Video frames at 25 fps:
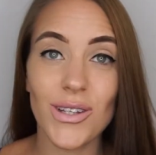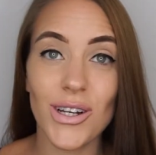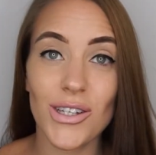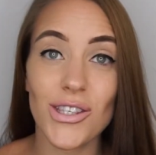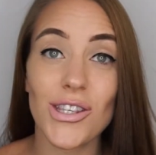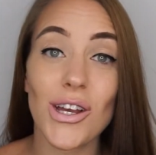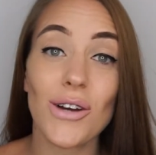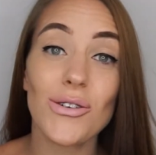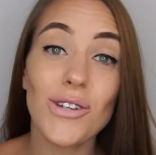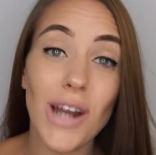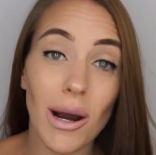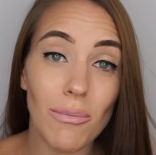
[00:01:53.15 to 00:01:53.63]

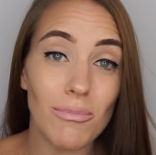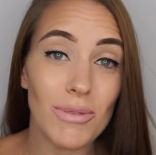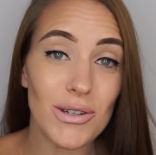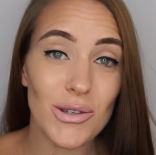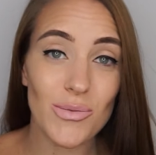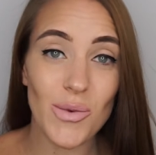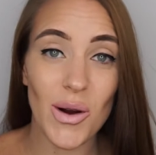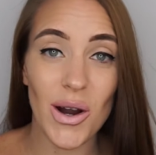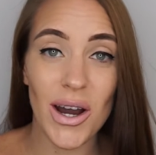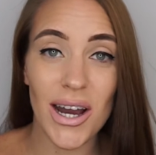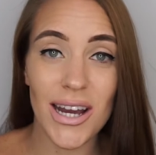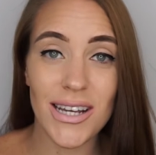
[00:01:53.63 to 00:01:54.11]
So
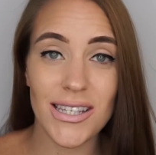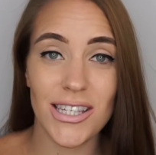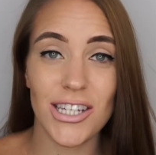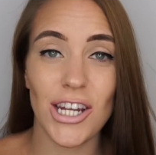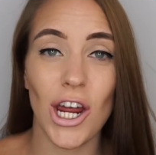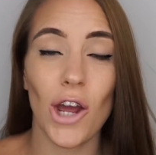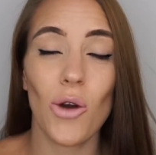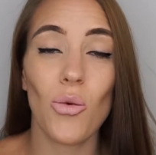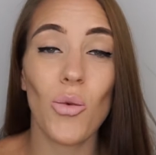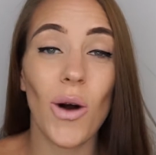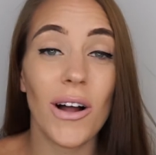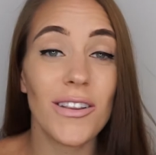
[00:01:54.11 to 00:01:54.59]
numbers wise,
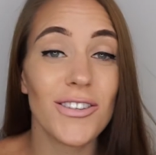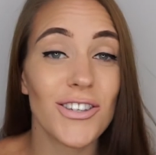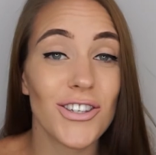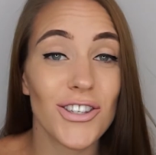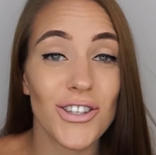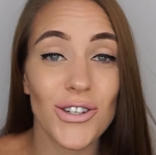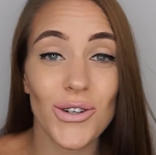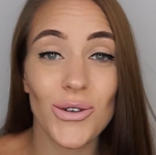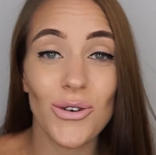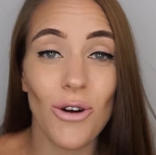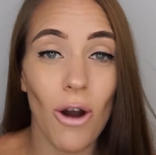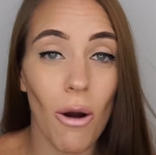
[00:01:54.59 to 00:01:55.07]
1 to
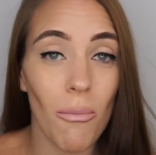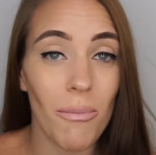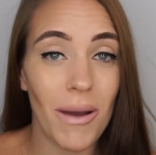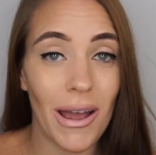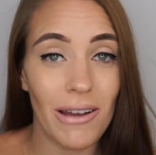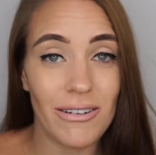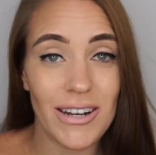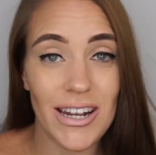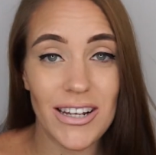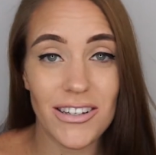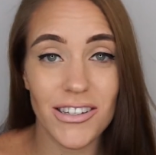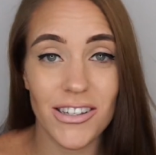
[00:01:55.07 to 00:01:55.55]
2
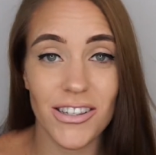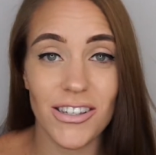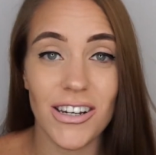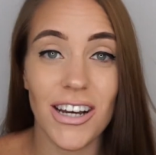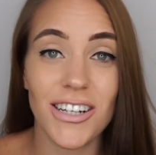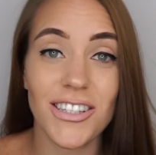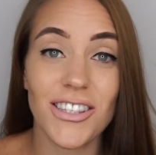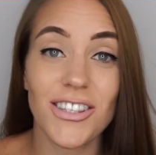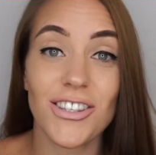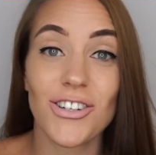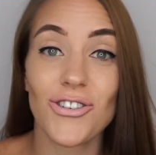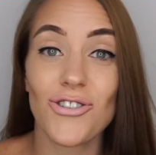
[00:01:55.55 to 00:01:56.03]
compound
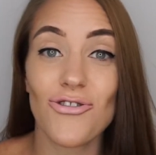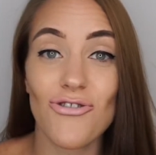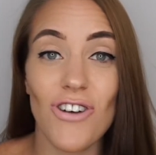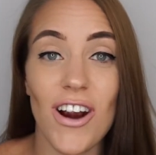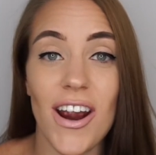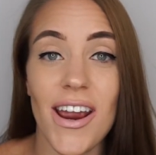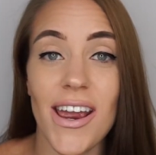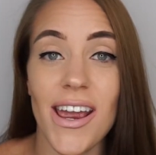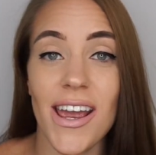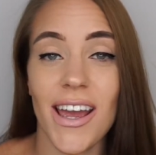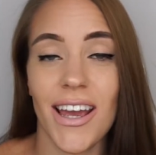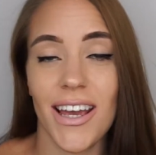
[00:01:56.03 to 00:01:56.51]
exercises are
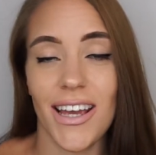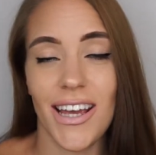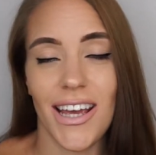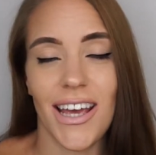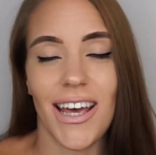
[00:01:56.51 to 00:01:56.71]
great,